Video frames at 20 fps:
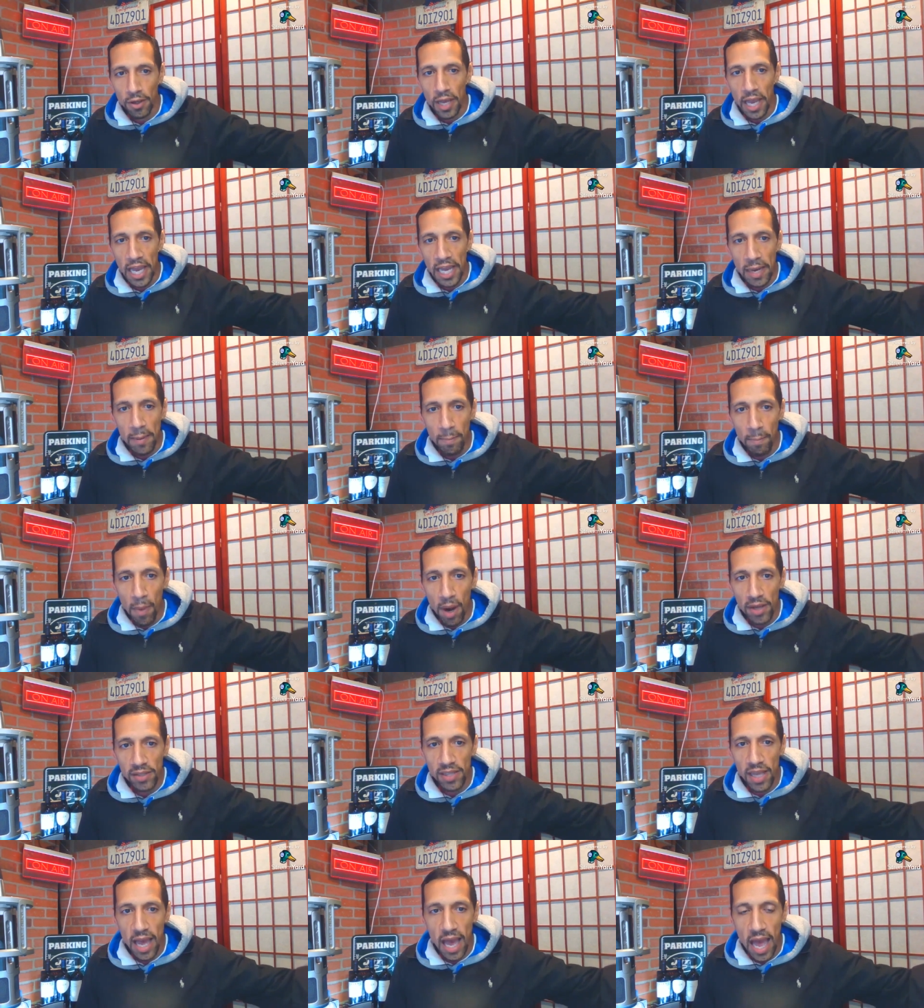And it
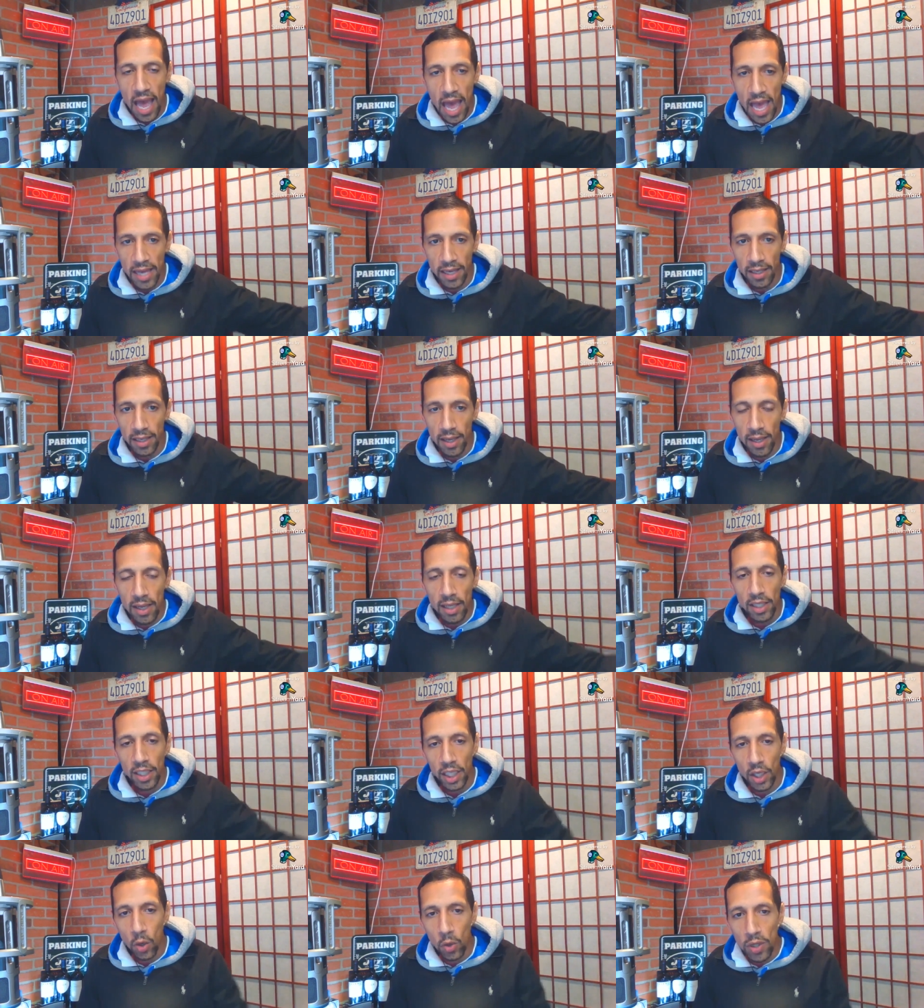must end.
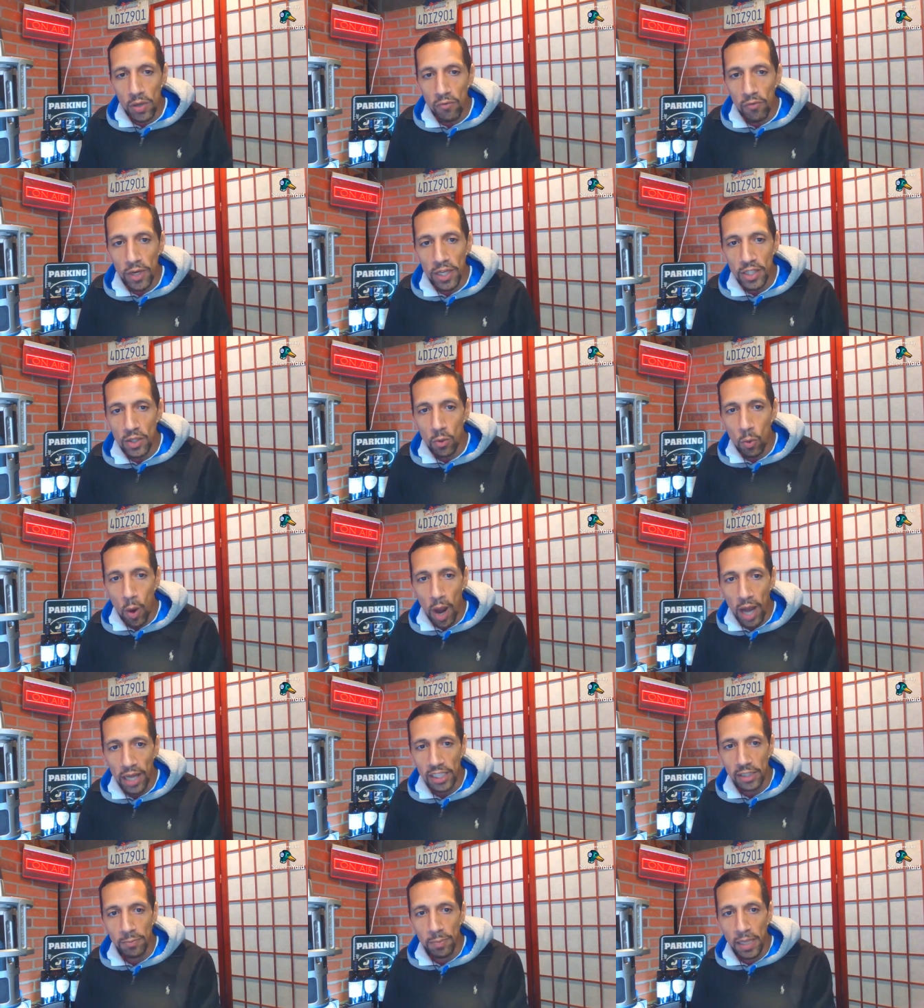The only reason
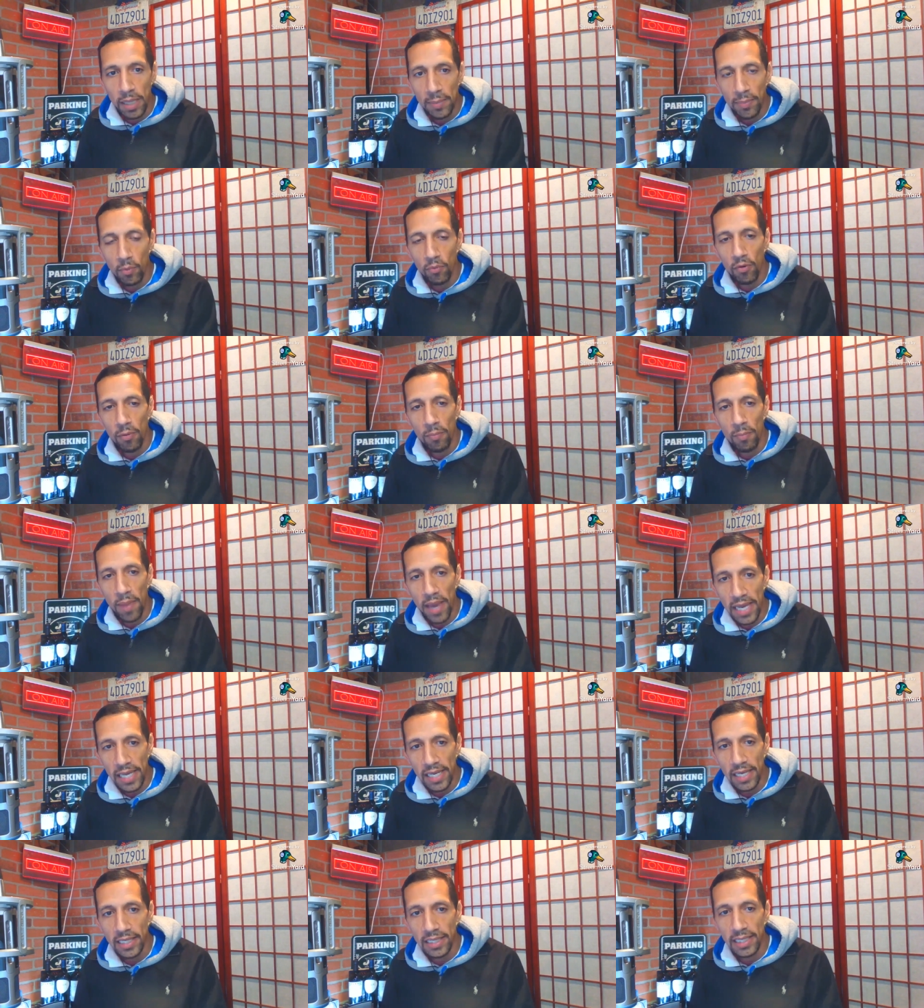why these people
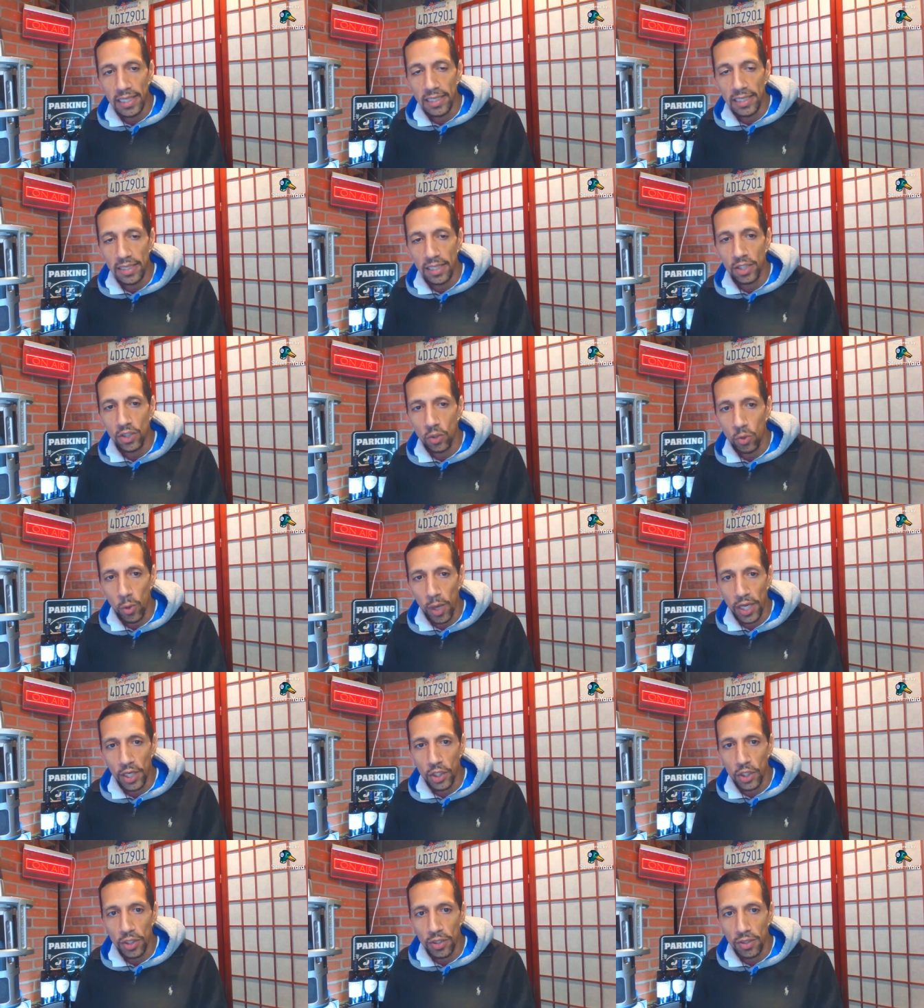remain in these
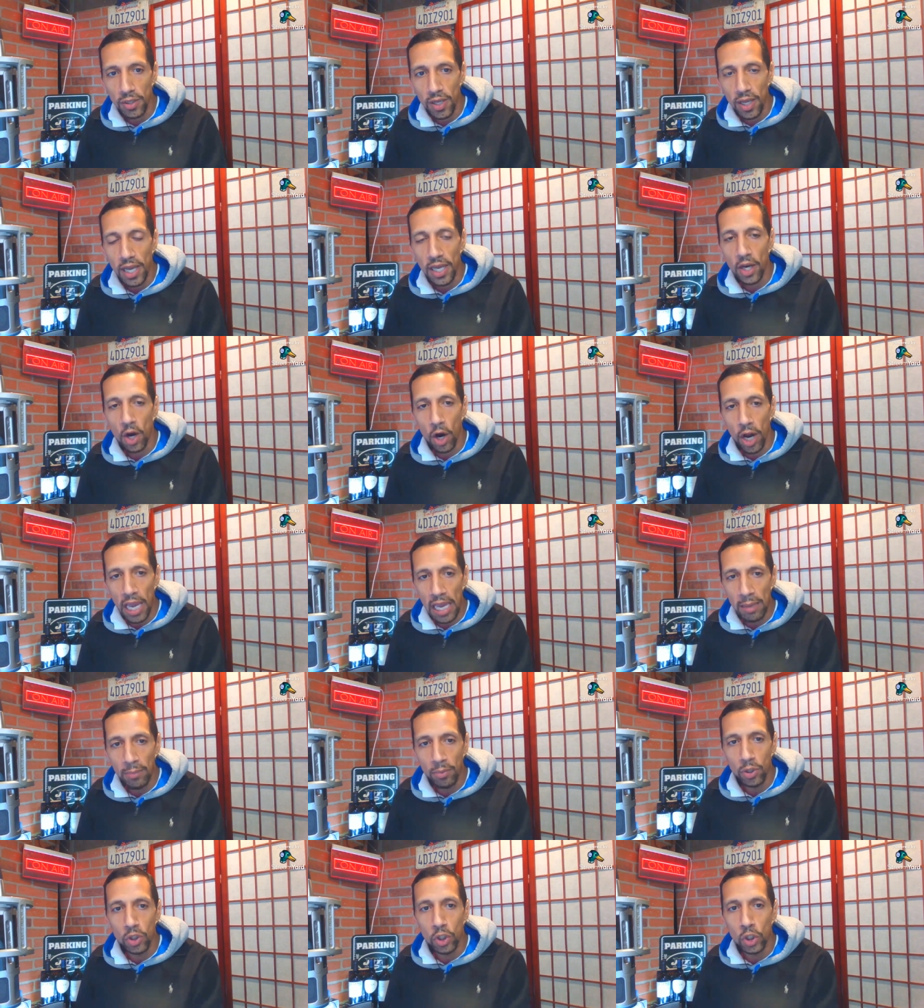situations and are
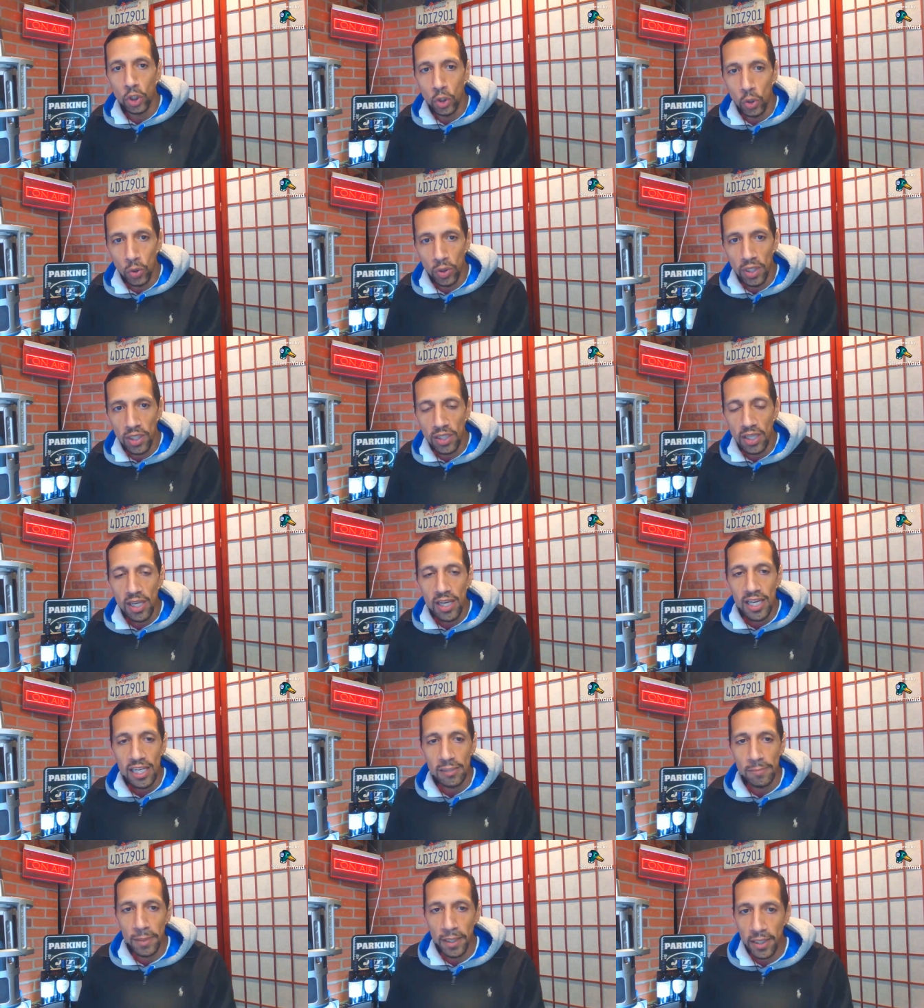able to do this
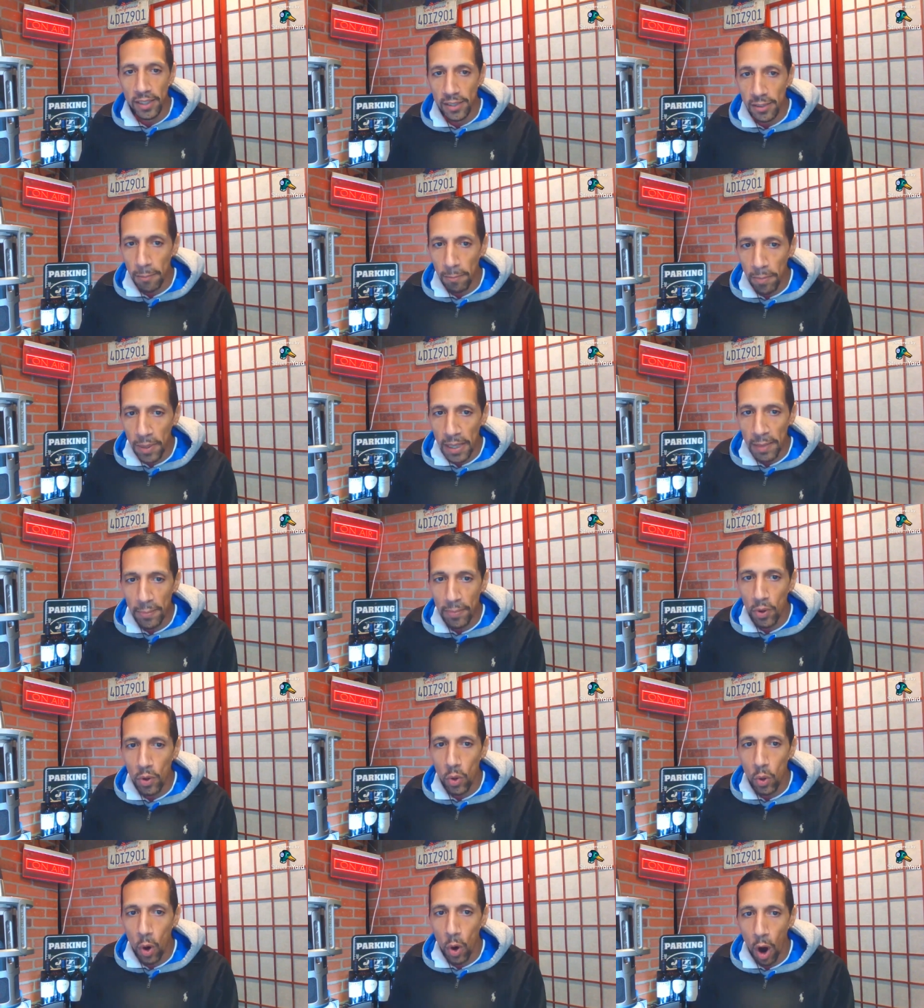is because the
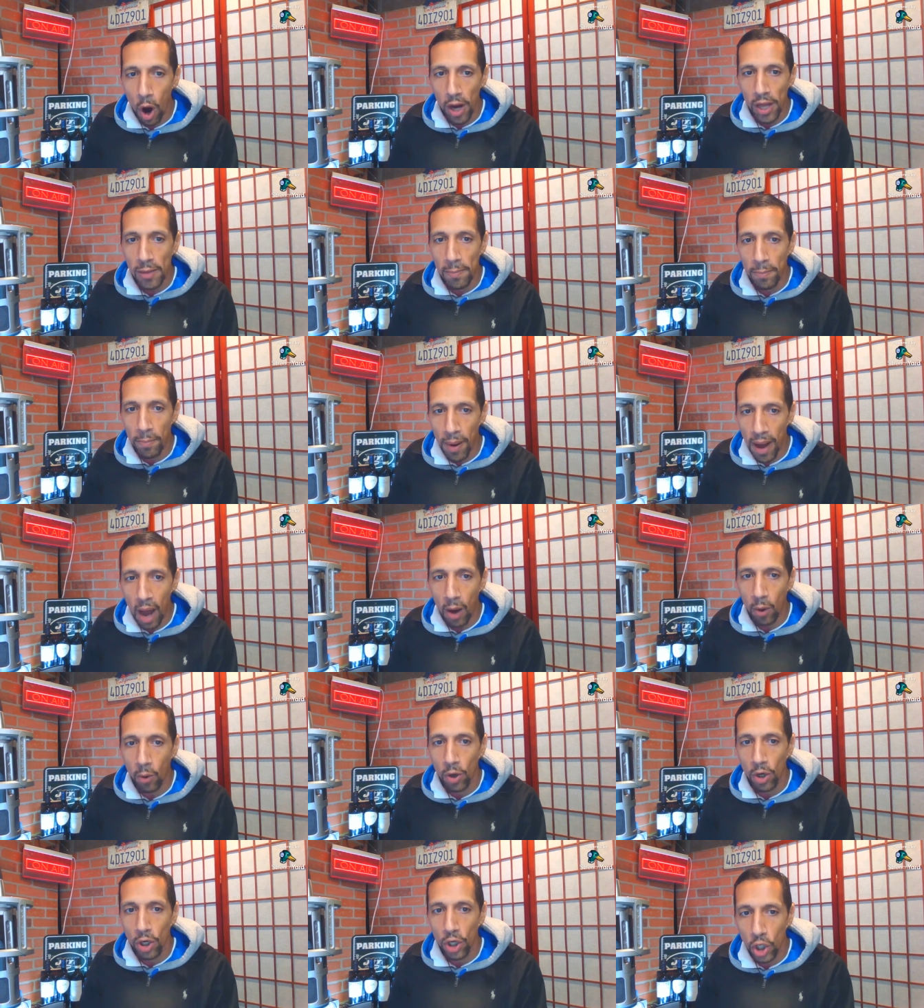people who are in
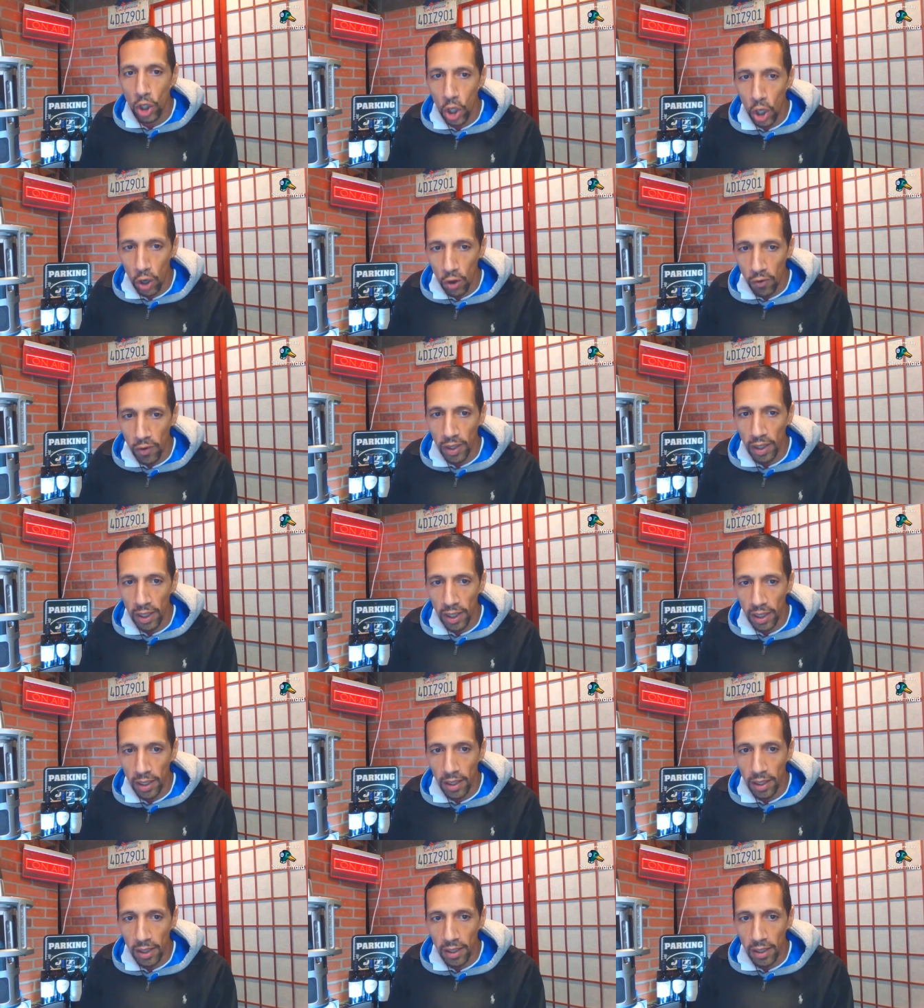power currently,